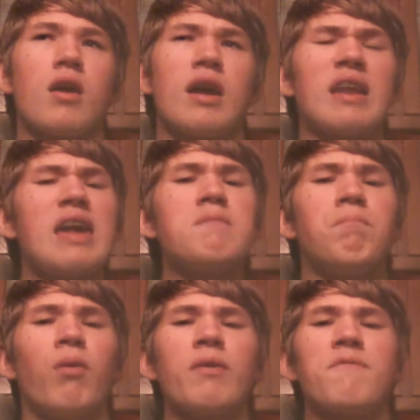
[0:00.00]
an
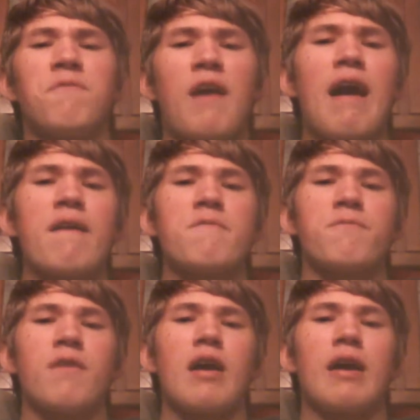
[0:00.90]

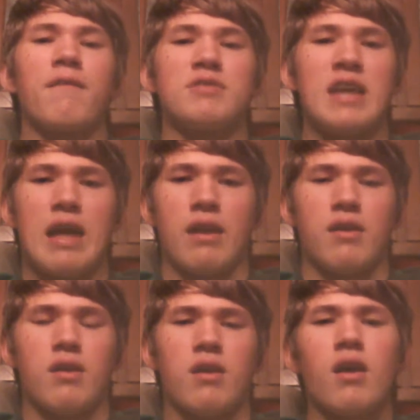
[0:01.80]
8.5 out of
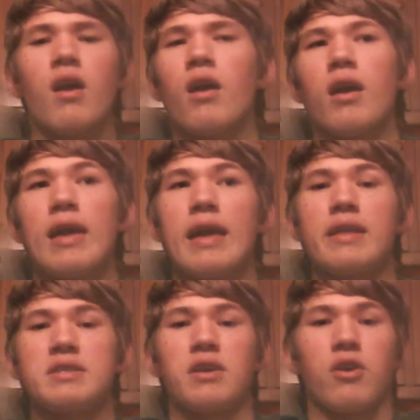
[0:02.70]
10.
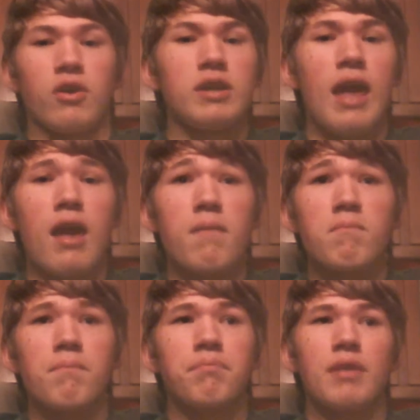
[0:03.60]
It's a good
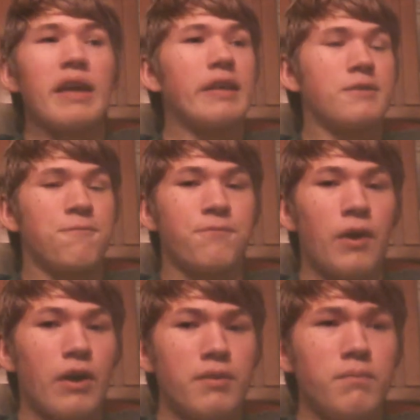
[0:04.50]
game. It's
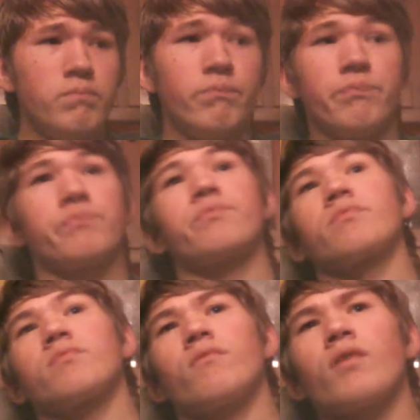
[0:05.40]
fun.
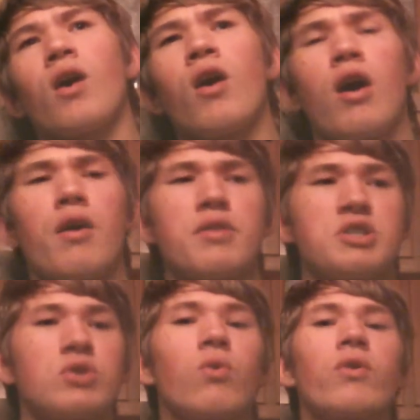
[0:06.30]
The
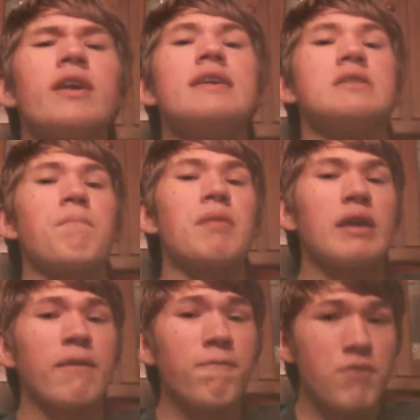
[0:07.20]
story is a
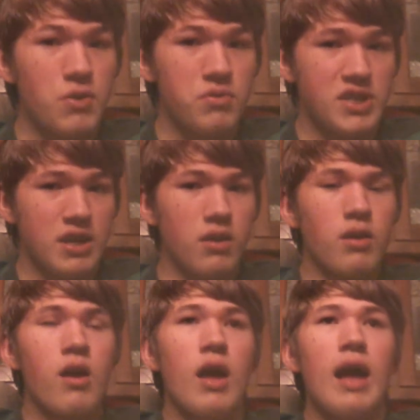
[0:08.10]
bit confusing
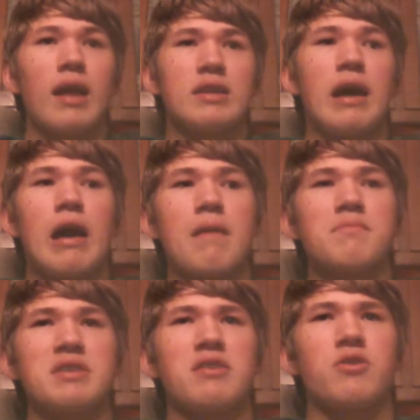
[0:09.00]
at
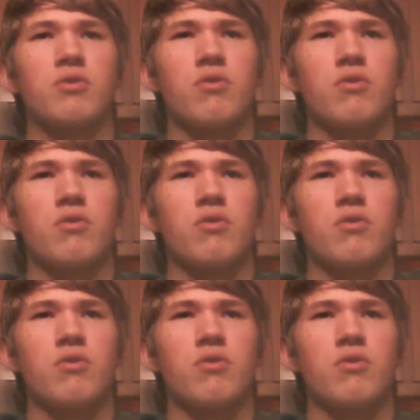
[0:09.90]
times, and